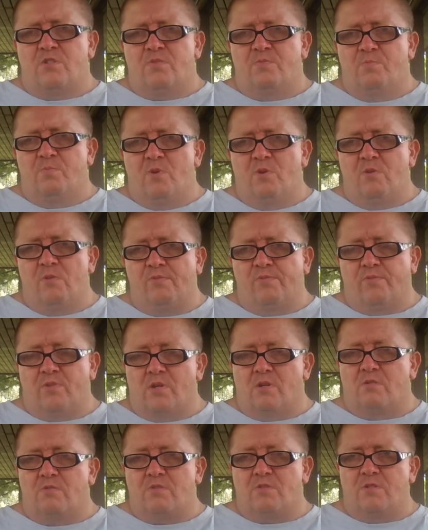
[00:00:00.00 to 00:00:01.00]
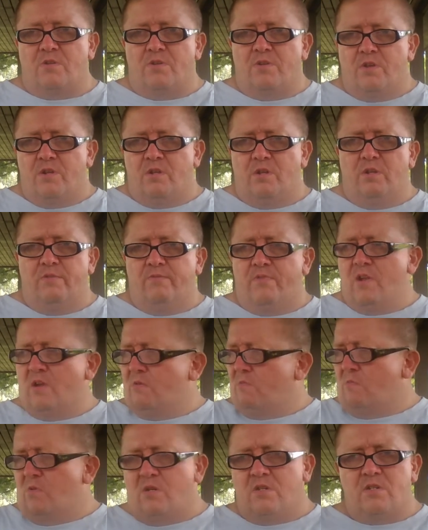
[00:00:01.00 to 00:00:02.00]
smooth flow. So you've
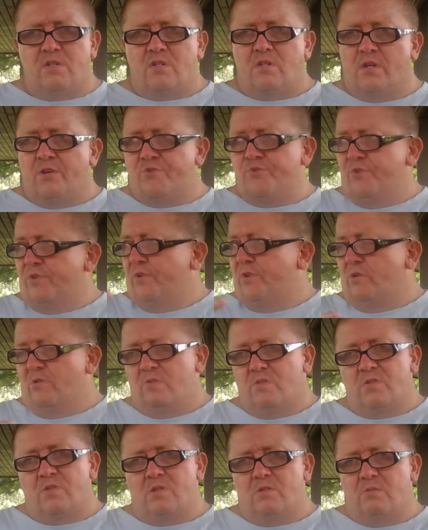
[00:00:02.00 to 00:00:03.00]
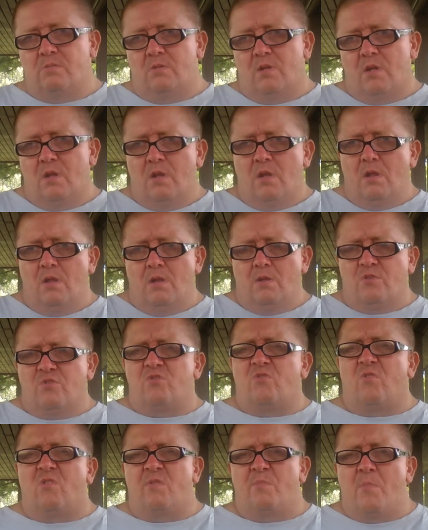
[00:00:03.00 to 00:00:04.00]
got one station who's
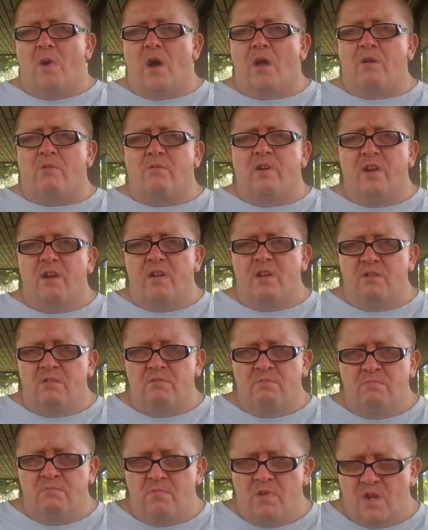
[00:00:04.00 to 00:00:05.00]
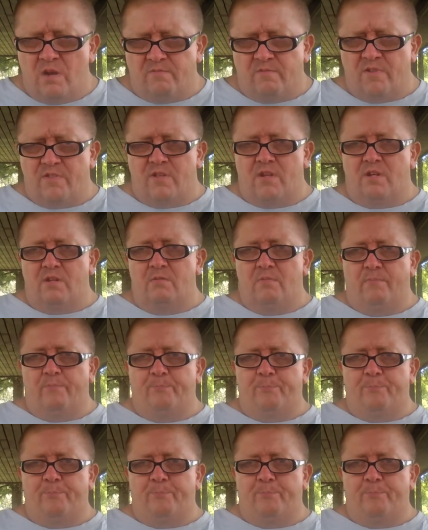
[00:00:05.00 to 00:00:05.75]
sort of moderating everything.